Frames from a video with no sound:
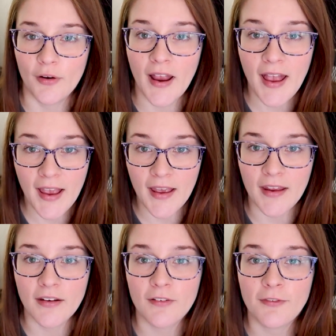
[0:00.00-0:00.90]
your
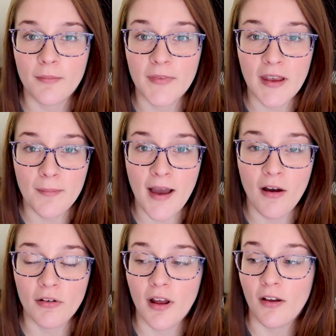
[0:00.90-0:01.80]
head from the
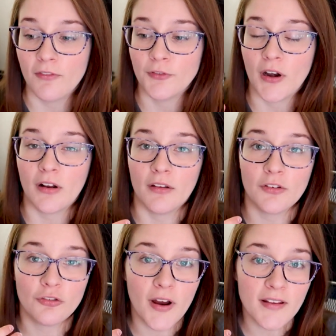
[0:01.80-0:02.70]
amount of not only
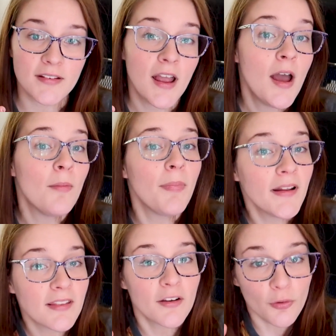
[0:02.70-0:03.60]
stress,
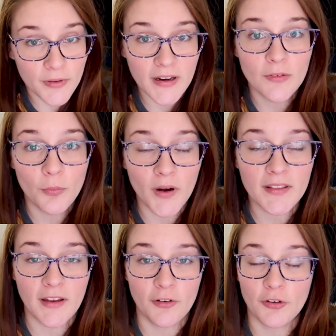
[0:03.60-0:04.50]
but the creative work
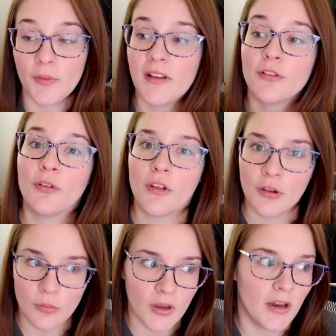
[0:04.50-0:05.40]
that you're doing so that
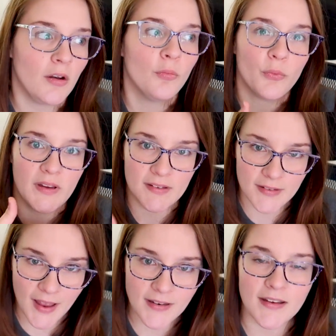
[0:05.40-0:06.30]
you can
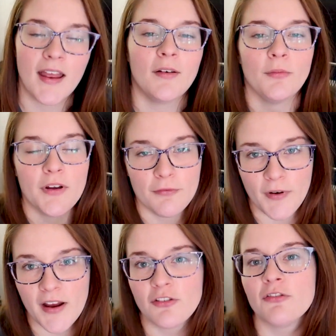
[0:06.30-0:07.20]
reset and
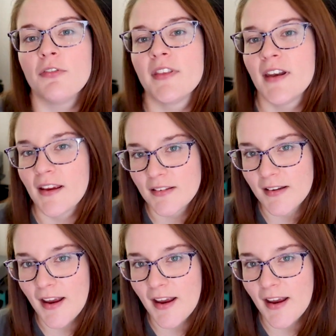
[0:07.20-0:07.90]
refresh for the next